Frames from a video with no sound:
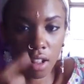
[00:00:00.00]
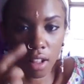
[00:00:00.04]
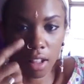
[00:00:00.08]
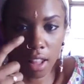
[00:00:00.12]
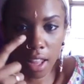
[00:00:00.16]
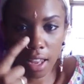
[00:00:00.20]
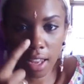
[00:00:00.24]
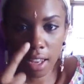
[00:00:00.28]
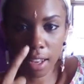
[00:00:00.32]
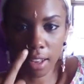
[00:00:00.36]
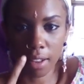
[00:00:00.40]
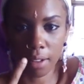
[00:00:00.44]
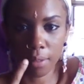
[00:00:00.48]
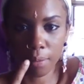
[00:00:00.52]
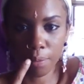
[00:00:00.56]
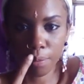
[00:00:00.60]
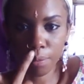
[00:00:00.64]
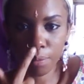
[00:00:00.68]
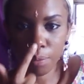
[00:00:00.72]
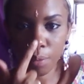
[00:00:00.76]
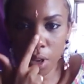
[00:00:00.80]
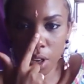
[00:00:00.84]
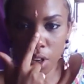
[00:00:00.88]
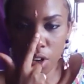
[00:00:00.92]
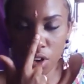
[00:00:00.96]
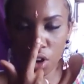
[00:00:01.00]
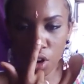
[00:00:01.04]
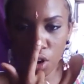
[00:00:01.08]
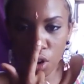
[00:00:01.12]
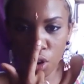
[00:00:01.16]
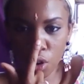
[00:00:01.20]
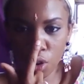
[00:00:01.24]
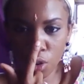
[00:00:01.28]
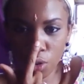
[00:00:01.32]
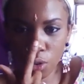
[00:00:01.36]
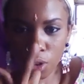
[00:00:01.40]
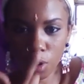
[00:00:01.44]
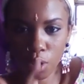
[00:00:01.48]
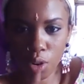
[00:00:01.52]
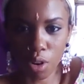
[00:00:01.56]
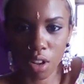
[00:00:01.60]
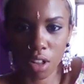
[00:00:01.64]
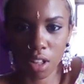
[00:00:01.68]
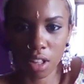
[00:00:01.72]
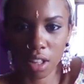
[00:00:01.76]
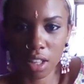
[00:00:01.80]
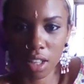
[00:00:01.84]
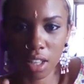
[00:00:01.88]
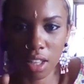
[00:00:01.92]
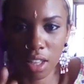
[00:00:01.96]
like, my nose was
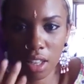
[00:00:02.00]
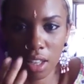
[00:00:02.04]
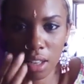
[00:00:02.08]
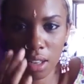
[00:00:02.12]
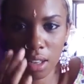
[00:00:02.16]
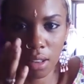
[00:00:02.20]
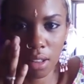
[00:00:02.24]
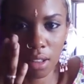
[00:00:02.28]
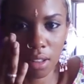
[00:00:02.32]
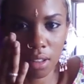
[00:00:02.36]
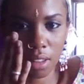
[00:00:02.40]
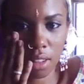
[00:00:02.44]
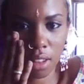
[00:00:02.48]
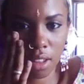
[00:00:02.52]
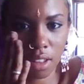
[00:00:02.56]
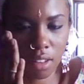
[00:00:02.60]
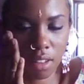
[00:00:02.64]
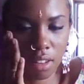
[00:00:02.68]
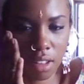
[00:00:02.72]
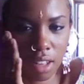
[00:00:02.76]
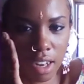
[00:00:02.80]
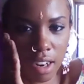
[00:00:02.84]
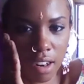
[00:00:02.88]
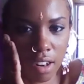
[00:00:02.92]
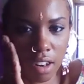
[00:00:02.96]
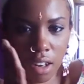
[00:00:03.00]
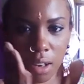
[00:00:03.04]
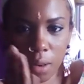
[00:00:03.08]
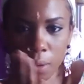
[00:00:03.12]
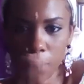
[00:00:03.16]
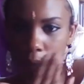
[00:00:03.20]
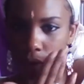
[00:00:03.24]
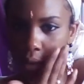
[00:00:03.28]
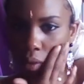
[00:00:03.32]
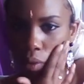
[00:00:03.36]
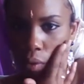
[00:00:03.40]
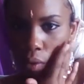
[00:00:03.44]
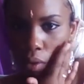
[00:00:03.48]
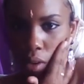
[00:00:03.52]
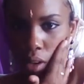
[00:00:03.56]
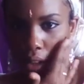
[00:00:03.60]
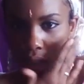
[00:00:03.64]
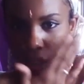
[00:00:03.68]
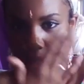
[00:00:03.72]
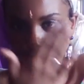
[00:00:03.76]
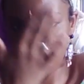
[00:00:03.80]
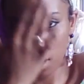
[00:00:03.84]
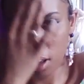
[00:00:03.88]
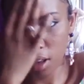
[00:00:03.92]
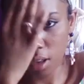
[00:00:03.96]
oily, this area was
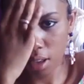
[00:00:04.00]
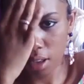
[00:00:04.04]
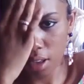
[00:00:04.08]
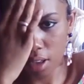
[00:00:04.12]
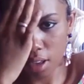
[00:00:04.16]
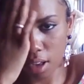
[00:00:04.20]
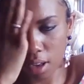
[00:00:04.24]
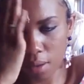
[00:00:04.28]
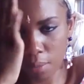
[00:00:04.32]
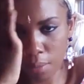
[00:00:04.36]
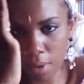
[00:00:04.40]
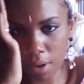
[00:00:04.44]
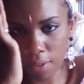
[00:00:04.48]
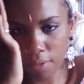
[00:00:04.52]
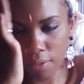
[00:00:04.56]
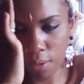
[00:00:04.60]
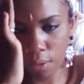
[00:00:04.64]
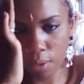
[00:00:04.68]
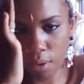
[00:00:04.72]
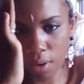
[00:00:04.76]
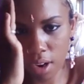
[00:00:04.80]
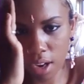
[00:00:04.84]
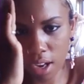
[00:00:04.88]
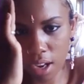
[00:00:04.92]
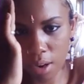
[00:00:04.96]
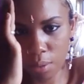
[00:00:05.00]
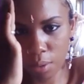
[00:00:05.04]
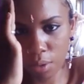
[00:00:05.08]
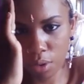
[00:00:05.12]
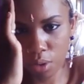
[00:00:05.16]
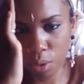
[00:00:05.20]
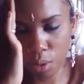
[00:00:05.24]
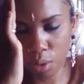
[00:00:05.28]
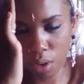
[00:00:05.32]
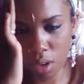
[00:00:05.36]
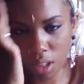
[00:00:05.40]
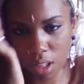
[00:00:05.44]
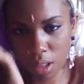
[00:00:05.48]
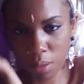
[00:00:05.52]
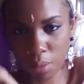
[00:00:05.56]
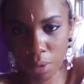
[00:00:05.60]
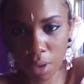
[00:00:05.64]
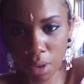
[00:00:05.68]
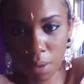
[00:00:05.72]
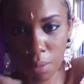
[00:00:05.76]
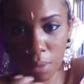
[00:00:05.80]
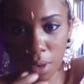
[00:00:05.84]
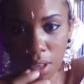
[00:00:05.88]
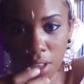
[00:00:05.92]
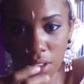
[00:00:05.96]
oily, and my forehead was oily.
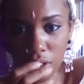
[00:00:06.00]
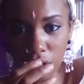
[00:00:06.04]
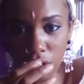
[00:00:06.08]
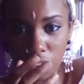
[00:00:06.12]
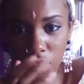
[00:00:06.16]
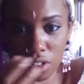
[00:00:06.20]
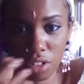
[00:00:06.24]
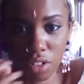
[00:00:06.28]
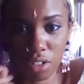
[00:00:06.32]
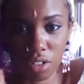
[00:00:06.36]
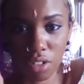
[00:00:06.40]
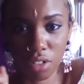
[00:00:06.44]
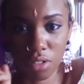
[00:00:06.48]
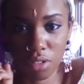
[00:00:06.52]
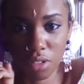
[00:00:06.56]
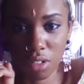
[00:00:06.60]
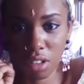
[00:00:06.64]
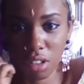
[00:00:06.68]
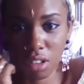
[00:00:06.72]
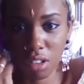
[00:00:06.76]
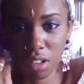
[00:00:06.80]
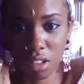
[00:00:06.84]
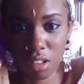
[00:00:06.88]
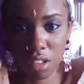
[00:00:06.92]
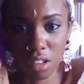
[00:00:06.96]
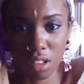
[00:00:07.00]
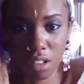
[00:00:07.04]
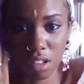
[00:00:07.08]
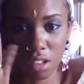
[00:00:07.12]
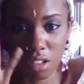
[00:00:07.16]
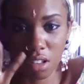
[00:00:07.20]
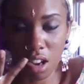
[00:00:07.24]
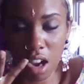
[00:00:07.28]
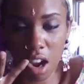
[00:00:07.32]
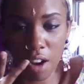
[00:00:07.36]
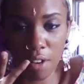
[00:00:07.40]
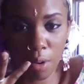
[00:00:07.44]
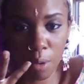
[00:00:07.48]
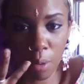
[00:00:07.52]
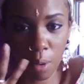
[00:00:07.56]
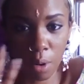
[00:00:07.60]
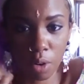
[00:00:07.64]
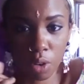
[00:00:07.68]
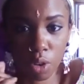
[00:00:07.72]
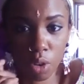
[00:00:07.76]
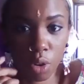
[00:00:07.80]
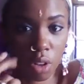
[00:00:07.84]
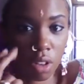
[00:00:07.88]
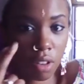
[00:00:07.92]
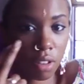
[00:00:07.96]
Pretty much everywhere
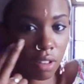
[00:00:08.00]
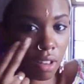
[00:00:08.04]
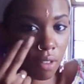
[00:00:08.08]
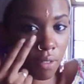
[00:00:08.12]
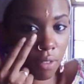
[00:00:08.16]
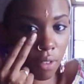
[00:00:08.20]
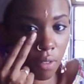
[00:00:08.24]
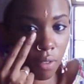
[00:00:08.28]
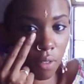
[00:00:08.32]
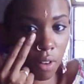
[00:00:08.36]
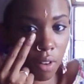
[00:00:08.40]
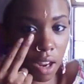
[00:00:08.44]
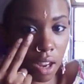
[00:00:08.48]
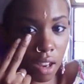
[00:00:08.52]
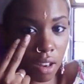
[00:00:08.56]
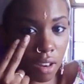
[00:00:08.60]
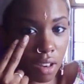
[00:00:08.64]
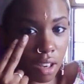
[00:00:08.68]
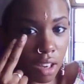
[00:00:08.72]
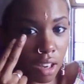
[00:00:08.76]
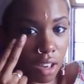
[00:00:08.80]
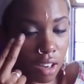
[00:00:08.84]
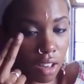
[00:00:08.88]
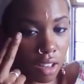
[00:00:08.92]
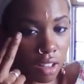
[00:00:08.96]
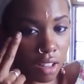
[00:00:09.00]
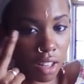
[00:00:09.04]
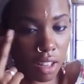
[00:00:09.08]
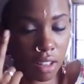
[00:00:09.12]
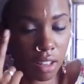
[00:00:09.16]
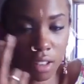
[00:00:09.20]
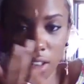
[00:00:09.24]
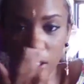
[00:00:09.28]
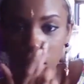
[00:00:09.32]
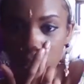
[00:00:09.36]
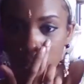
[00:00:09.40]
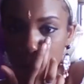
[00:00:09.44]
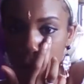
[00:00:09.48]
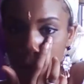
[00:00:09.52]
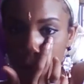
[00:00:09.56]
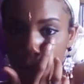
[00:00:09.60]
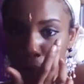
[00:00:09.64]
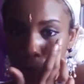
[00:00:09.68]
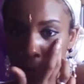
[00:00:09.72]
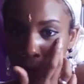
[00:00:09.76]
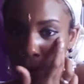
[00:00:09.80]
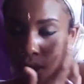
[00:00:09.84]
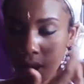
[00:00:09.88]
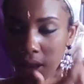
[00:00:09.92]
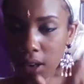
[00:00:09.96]
was oily except for right under here, because I set that with
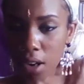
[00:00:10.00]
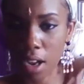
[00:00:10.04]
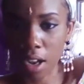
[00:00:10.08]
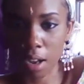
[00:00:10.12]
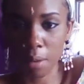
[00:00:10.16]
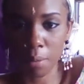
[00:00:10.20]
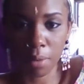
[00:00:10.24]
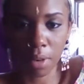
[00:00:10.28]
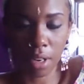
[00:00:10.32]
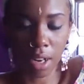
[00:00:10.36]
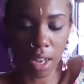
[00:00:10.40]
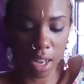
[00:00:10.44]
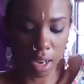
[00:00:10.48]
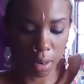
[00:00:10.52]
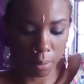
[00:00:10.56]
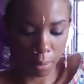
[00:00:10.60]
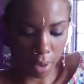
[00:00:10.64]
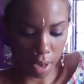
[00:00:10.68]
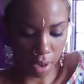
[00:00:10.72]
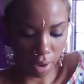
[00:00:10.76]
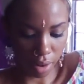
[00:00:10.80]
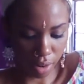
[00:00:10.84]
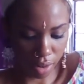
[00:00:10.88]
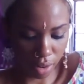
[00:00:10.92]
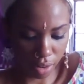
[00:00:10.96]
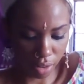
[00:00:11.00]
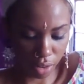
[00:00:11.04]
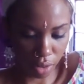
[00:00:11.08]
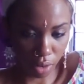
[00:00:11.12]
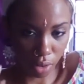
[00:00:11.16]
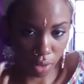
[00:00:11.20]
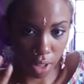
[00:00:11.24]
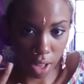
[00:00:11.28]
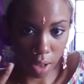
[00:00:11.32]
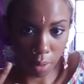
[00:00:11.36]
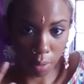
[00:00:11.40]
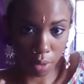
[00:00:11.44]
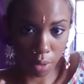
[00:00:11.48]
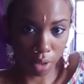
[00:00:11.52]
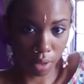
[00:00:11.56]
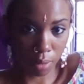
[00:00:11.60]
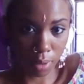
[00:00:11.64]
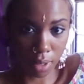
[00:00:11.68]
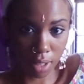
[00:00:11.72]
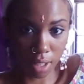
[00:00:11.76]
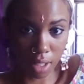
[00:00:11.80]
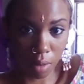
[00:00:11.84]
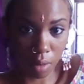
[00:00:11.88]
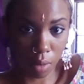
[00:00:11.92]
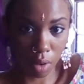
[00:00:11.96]
the Ben 9 banana powder, so that was the only
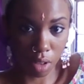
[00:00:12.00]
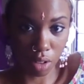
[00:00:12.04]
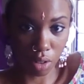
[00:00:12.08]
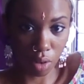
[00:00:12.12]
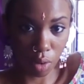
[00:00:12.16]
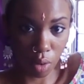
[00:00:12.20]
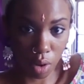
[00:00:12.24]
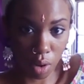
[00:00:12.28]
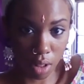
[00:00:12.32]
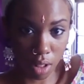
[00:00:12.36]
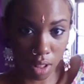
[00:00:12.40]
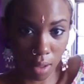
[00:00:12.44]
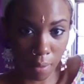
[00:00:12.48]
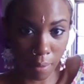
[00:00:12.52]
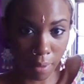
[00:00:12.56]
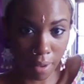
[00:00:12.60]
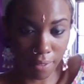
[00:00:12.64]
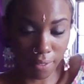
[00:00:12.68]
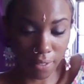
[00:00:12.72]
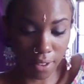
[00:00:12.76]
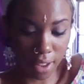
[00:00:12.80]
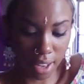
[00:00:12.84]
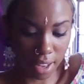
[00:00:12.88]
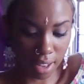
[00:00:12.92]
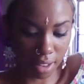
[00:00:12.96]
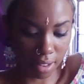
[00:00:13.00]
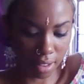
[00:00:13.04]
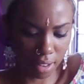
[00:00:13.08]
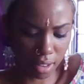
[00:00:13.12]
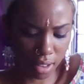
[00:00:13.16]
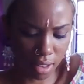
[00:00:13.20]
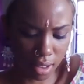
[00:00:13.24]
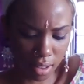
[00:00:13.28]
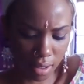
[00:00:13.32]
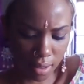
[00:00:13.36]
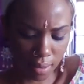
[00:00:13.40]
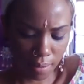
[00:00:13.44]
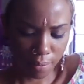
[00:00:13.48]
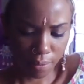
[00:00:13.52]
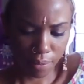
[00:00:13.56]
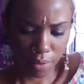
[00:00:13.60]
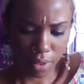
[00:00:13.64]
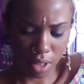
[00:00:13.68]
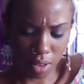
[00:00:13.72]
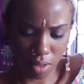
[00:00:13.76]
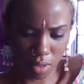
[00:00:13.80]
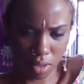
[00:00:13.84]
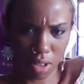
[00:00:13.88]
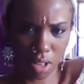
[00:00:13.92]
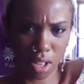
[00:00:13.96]
place that wasn't oily on my
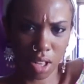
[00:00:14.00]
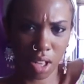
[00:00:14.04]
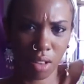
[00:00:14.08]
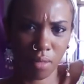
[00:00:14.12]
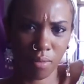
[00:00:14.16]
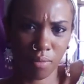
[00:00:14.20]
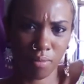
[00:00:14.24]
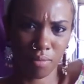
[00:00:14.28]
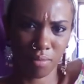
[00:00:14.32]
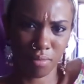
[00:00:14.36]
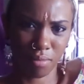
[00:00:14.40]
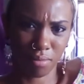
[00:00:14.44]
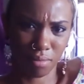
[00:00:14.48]
face. I was just like,